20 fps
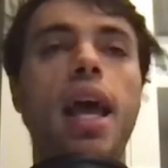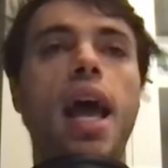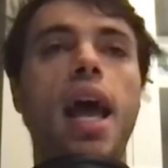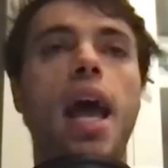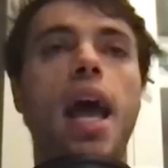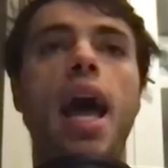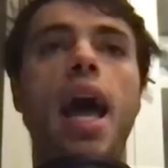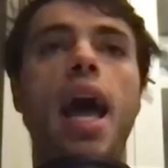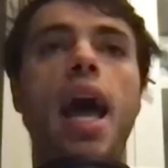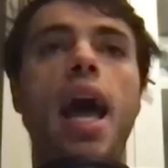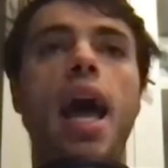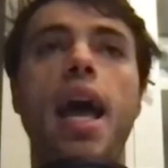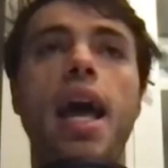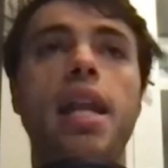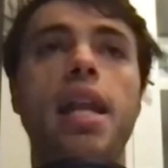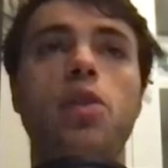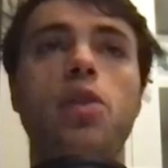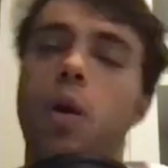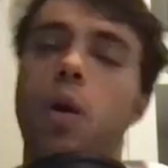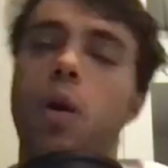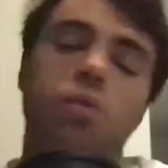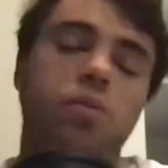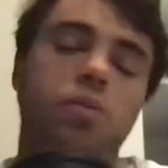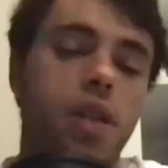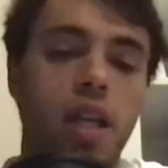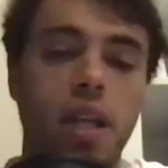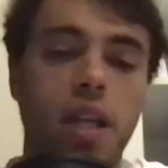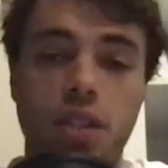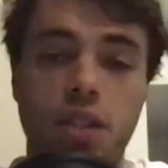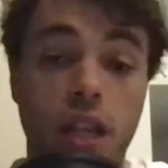And well,
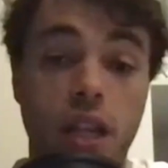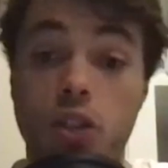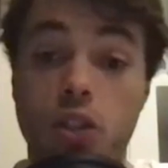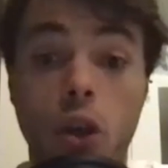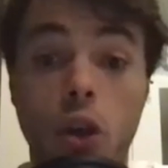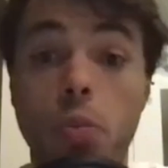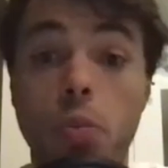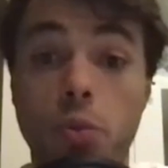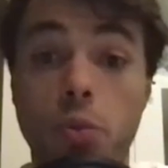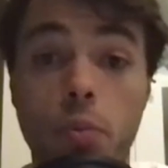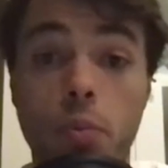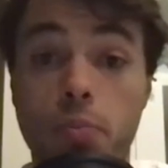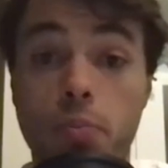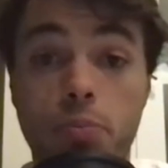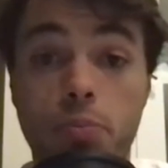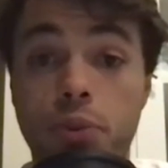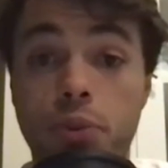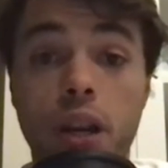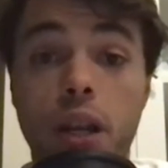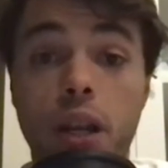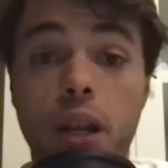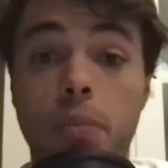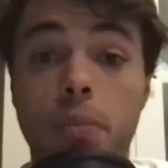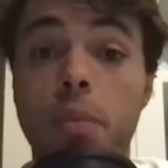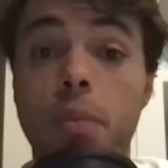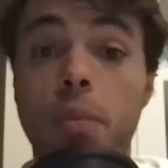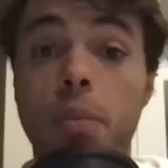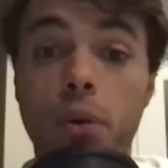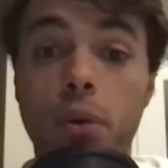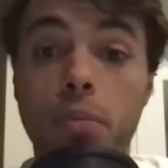his lobs were pretty
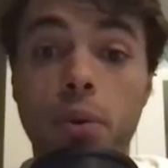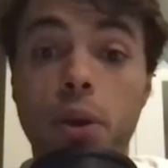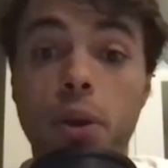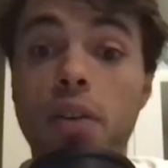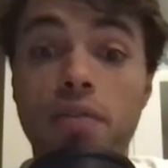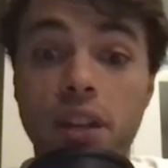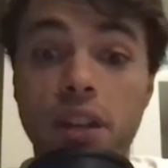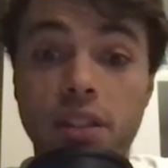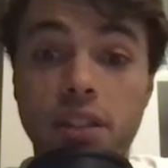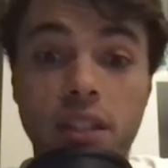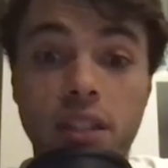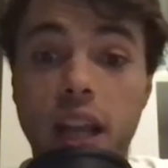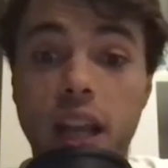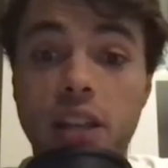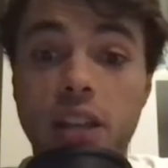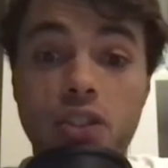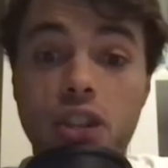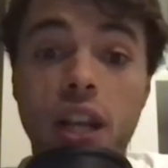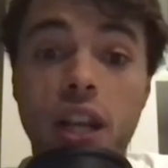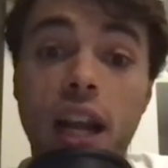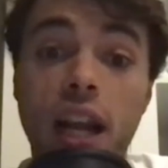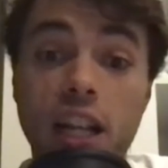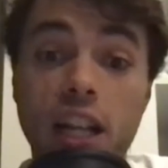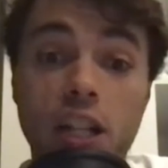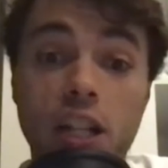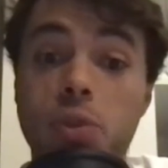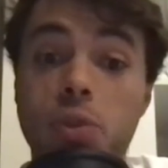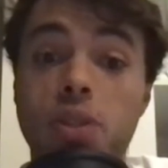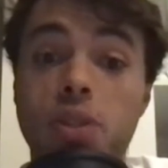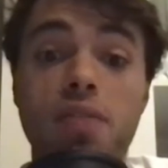pinpoint perfect against
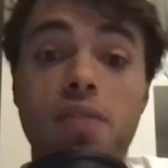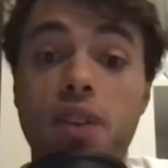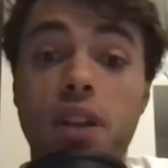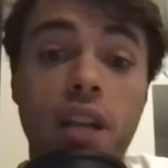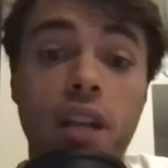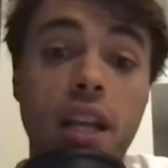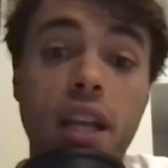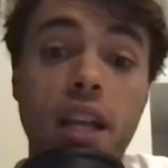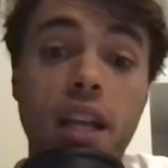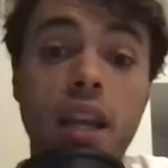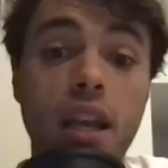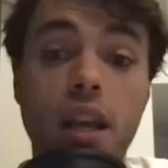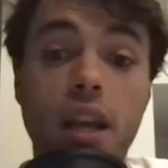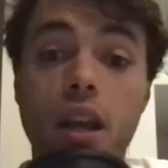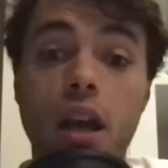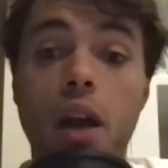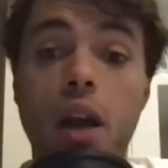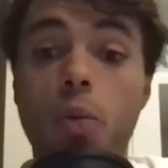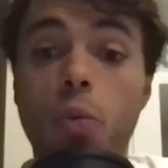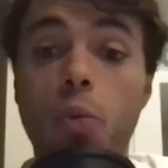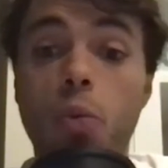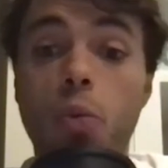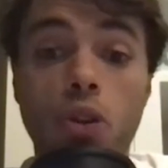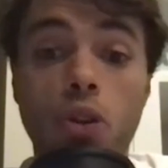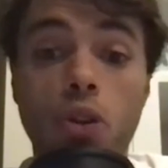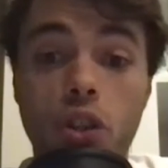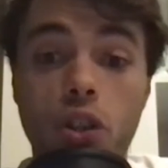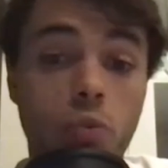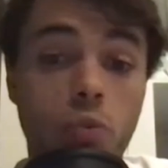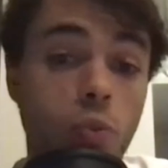Chingalan specifically. I watched
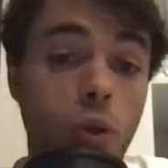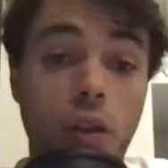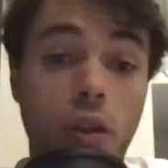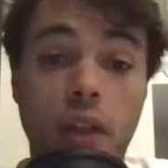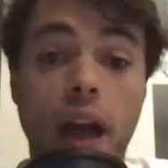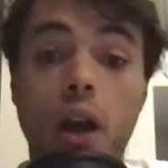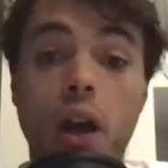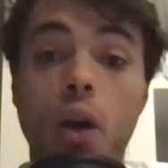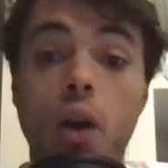that whole